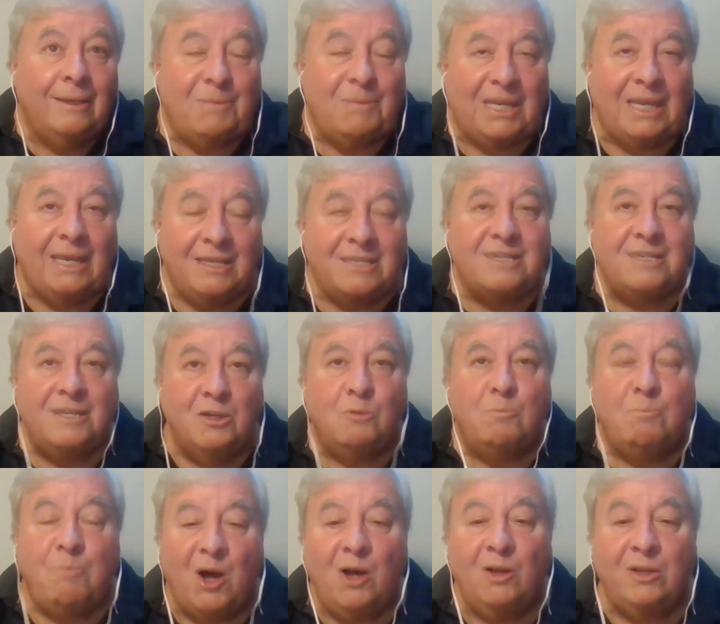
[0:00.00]
It's still
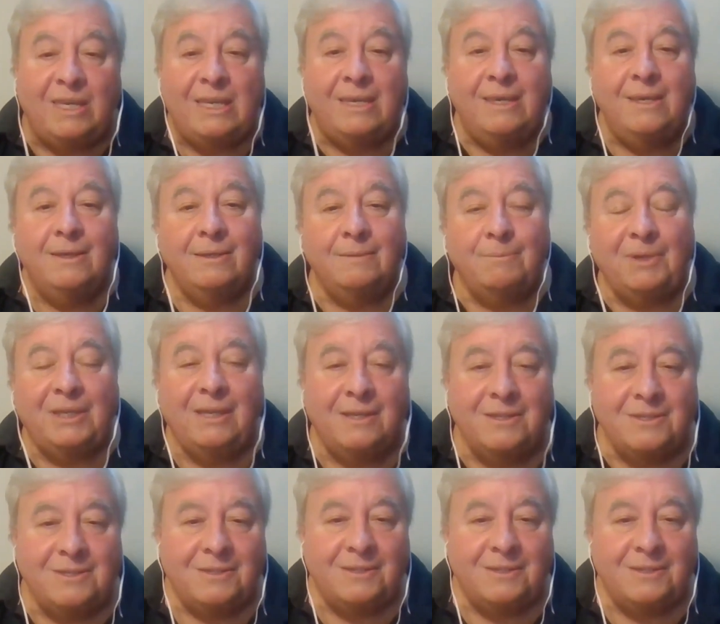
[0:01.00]
bulky because